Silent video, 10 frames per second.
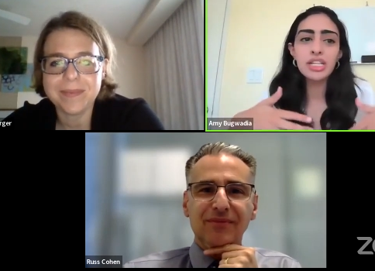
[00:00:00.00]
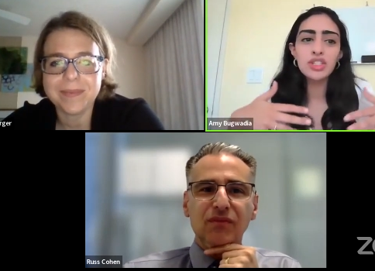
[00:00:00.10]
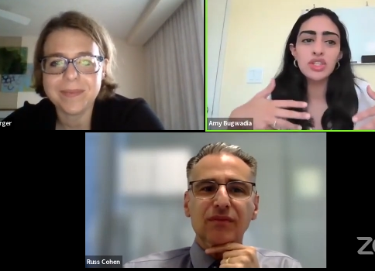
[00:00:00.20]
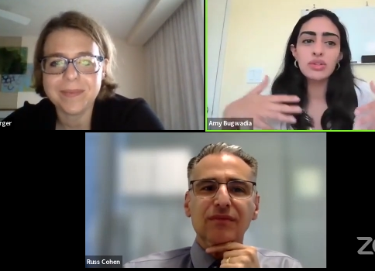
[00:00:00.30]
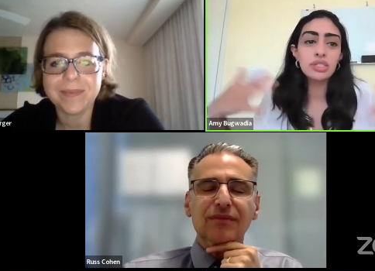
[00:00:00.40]

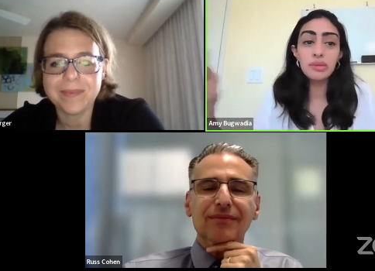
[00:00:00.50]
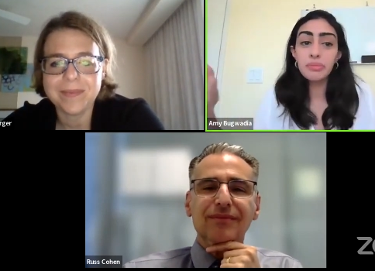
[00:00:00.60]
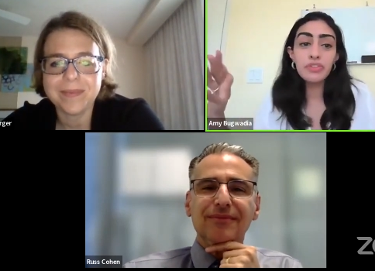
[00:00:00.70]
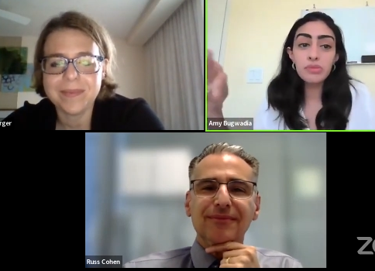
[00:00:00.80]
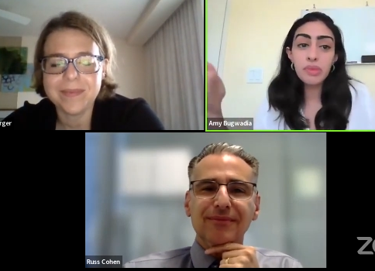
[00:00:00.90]
Speaker 1: And so
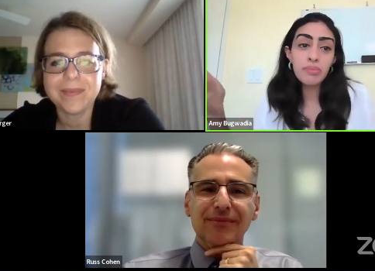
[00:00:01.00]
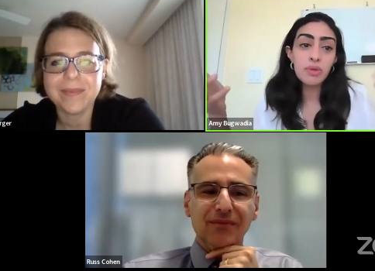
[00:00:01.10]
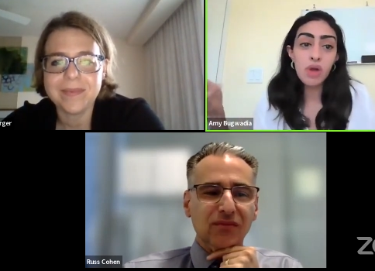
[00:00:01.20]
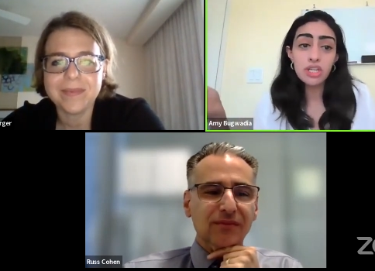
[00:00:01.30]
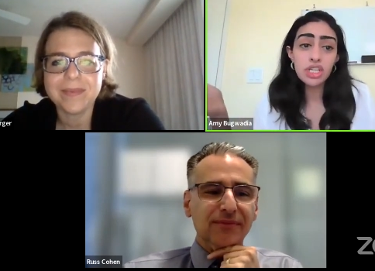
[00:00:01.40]
some of you might
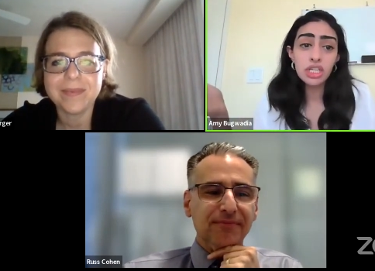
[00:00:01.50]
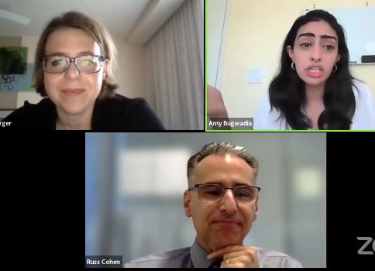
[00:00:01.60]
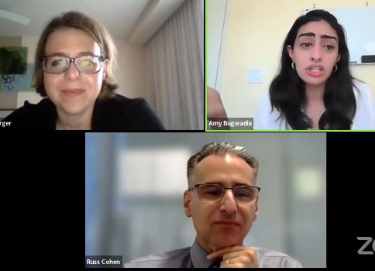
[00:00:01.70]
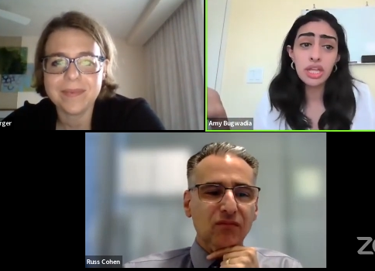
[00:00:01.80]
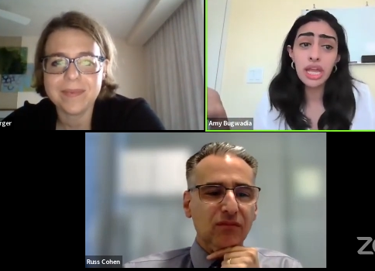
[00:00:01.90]
be watching
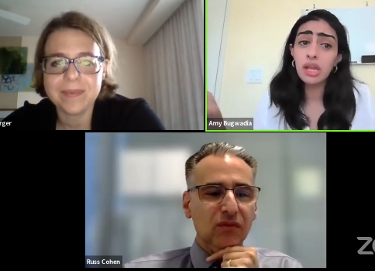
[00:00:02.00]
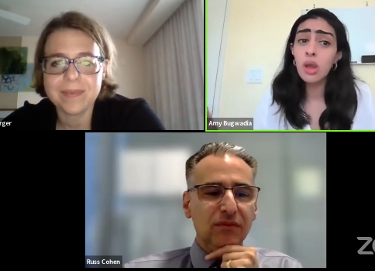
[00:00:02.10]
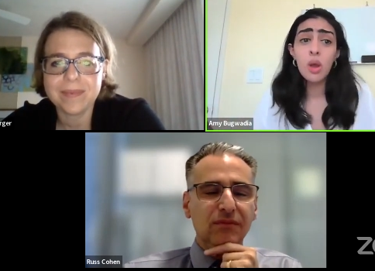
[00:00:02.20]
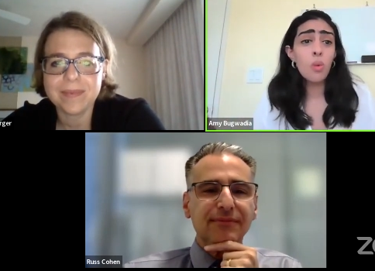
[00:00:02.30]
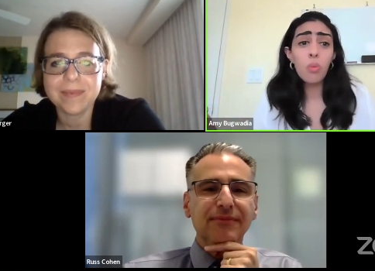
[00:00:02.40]
and you're like,
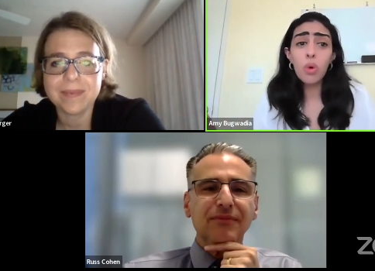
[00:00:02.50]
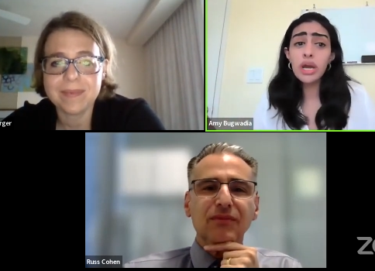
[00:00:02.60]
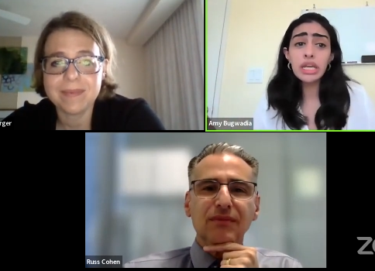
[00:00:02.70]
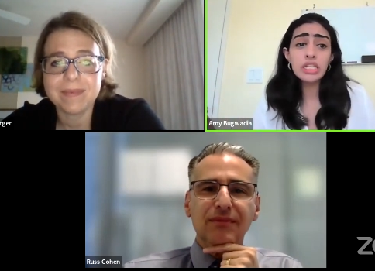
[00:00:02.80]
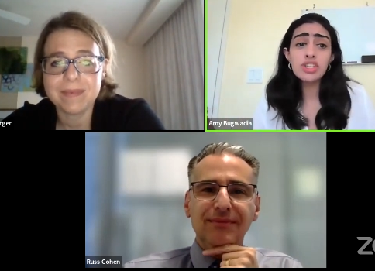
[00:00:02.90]

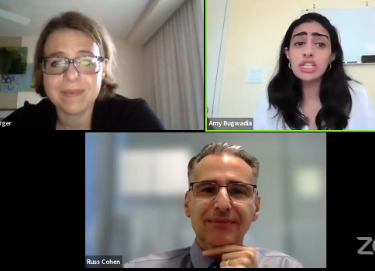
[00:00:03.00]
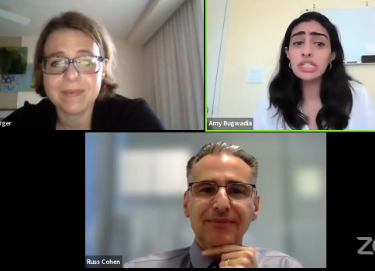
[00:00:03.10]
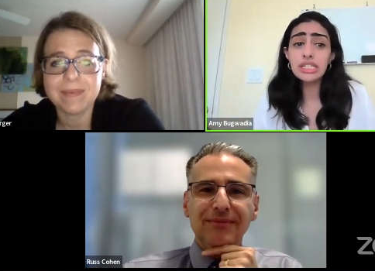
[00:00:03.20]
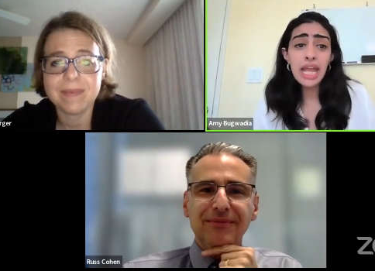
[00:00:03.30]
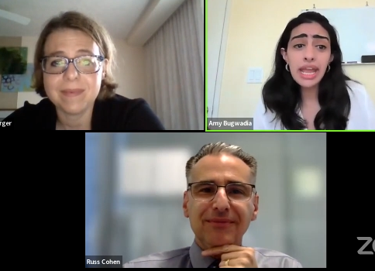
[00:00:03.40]
what is
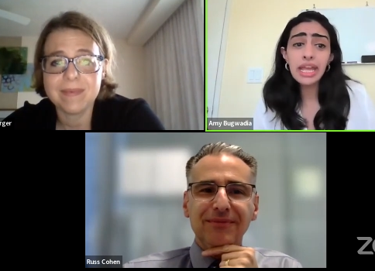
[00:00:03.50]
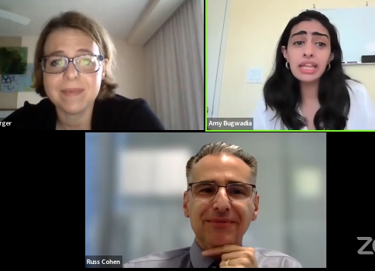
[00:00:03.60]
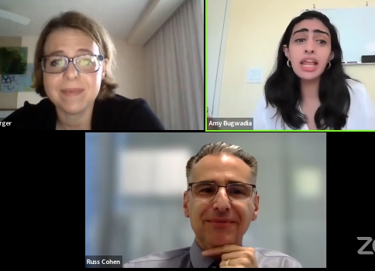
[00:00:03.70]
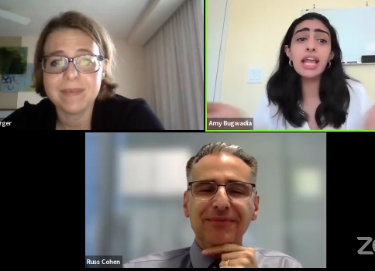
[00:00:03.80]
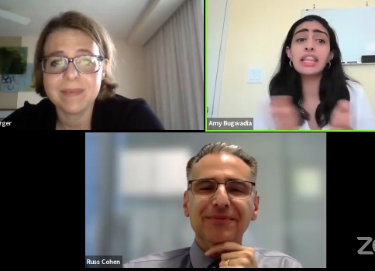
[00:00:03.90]
she
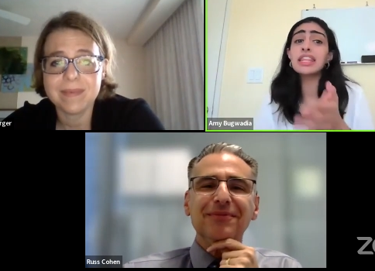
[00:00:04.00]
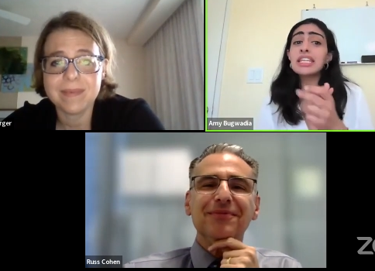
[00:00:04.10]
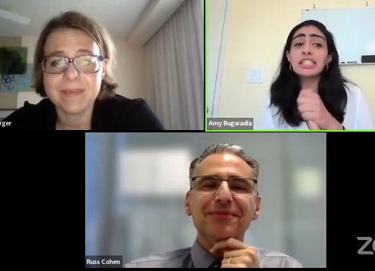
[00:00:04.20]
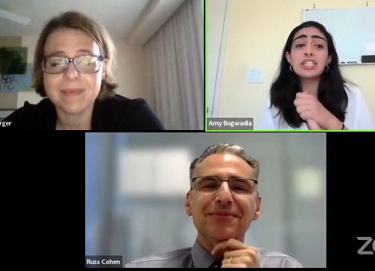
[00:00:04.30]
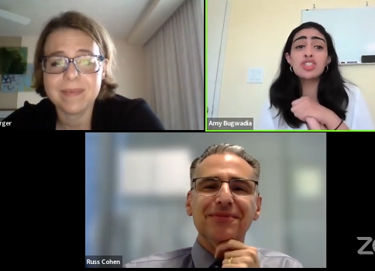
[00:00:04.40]
saying? Like
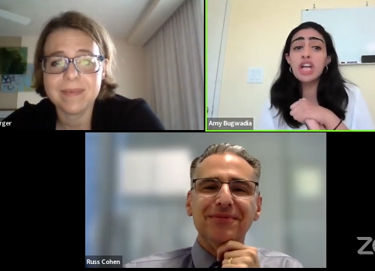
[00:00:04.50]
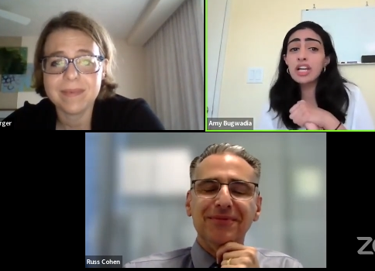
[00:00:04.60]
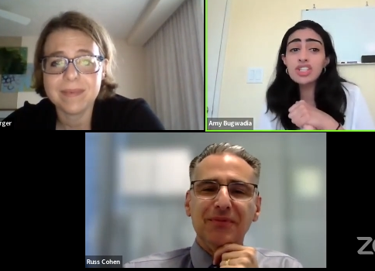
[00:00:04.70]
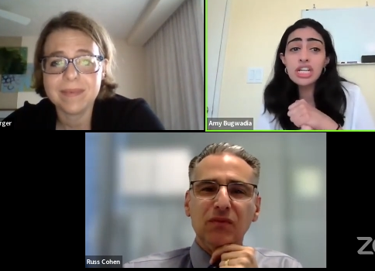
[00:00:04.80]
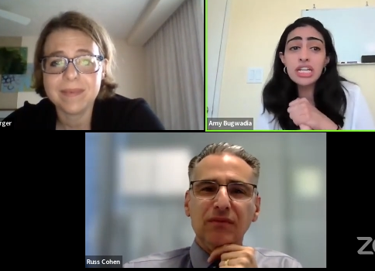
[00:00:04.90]
these
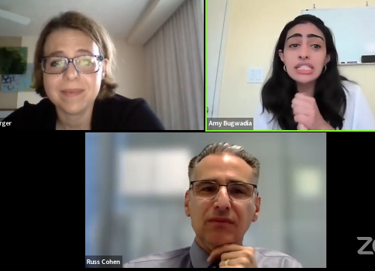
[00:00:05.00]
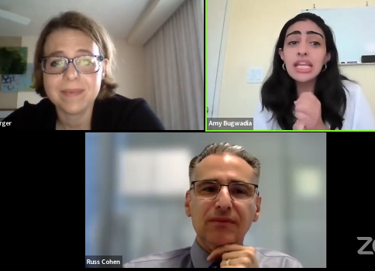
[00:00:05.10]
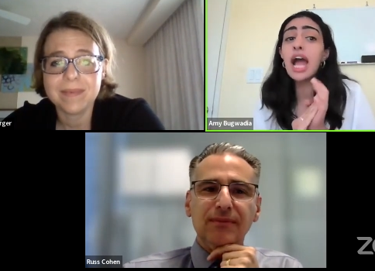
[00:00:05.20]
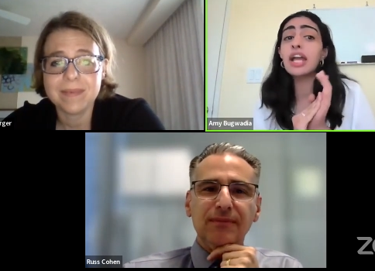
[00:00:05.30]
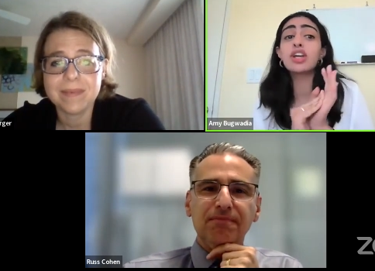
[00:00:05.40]

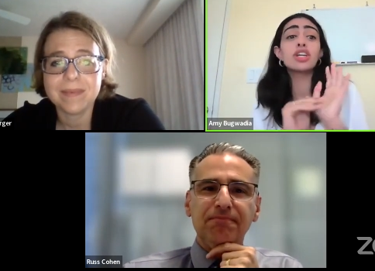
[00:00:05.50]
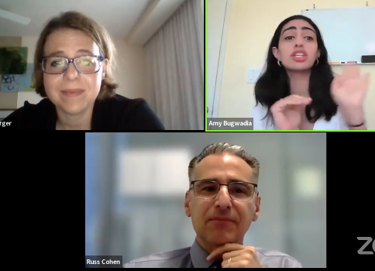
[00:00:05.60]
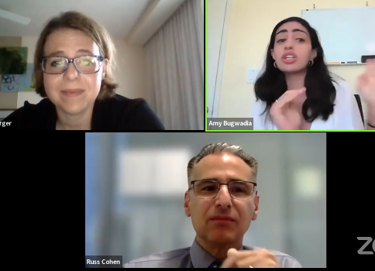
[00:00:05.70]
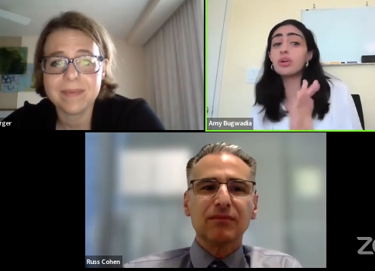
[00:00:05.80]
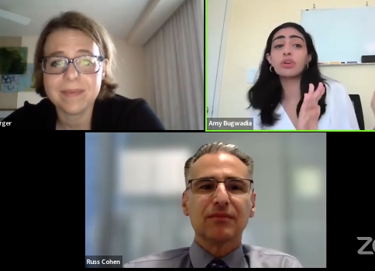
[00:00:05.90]
injections, I could,
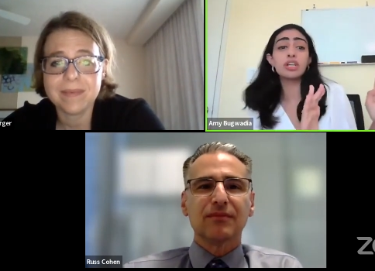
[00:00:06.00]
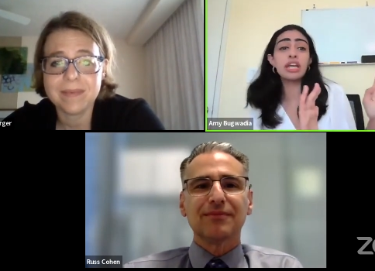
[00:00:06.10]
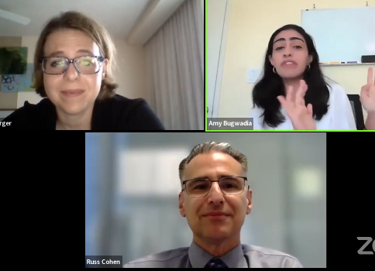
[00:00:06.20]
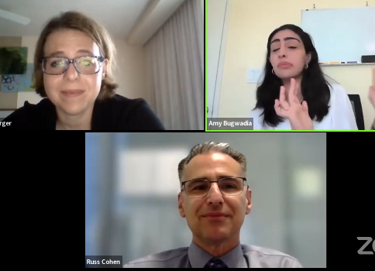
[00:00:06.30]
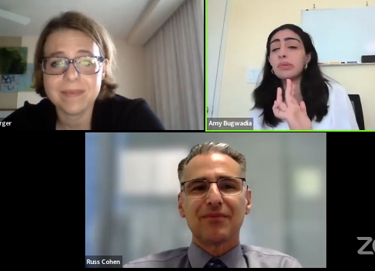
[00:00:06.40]
you know, could
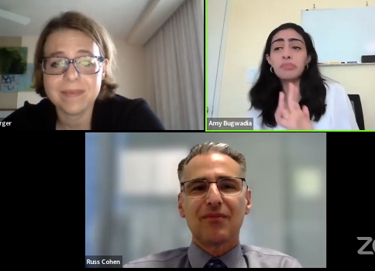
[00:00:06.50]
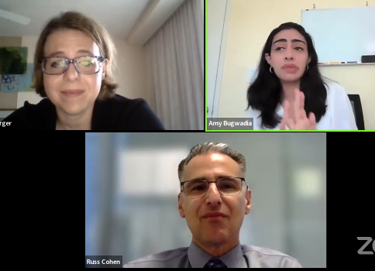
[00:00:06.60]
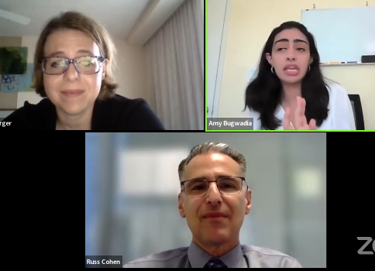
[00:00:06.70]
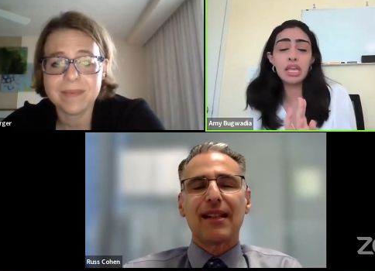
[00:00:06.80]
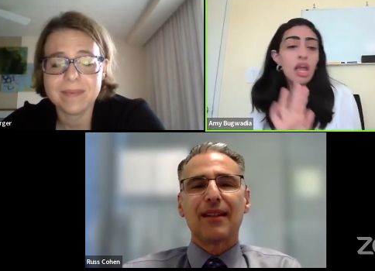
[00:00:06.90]
never be
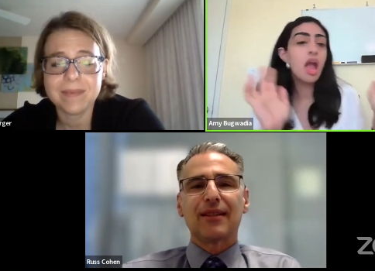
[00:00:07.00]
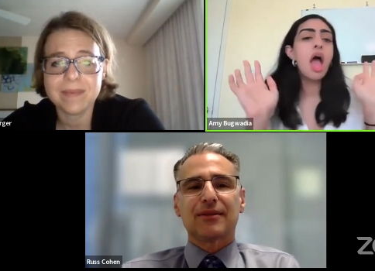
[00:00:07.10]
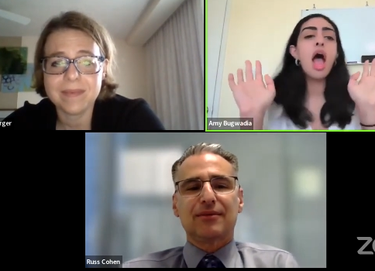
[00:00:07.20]
me.